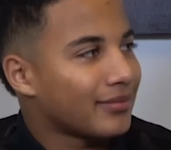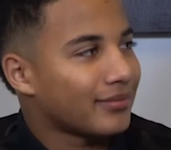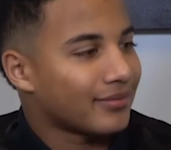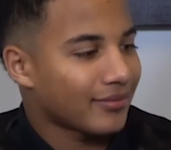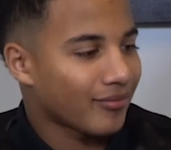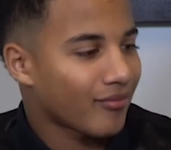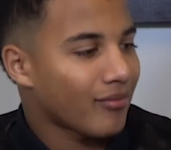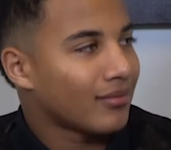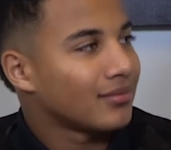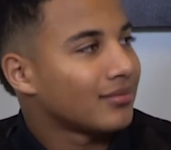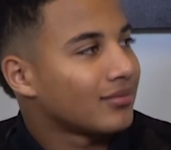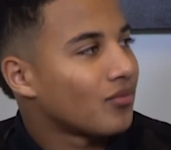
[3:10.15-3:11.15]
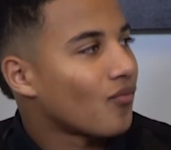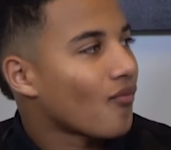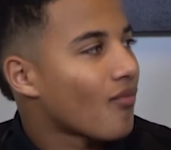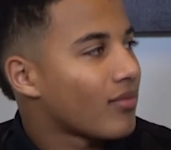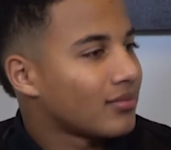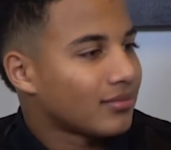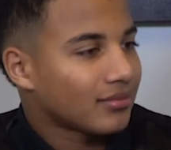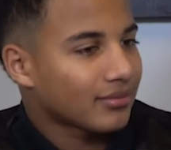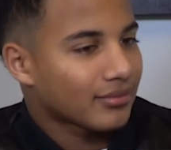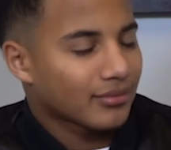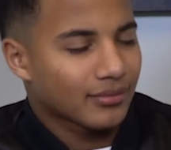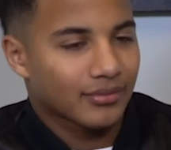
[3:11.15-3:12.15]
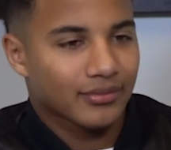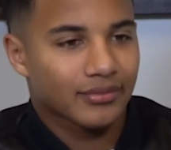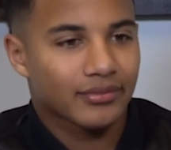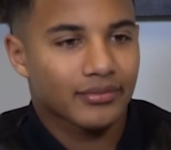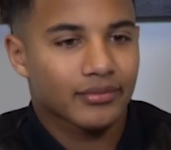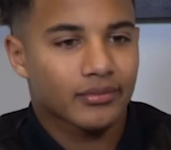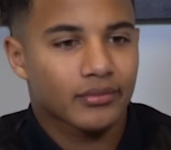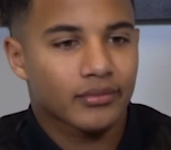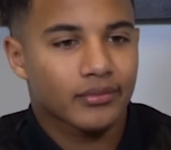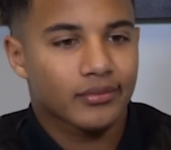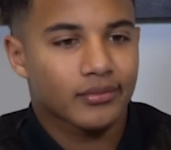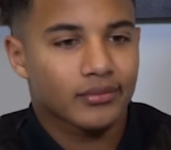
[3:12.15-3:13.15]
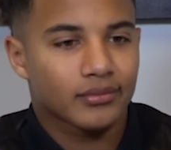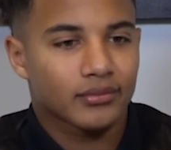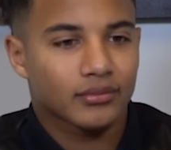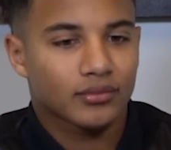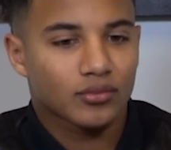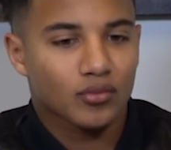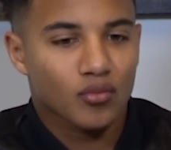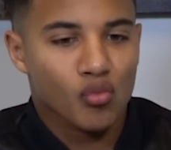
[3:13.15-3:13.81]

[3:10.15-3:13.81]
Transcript: The person shown says nothing.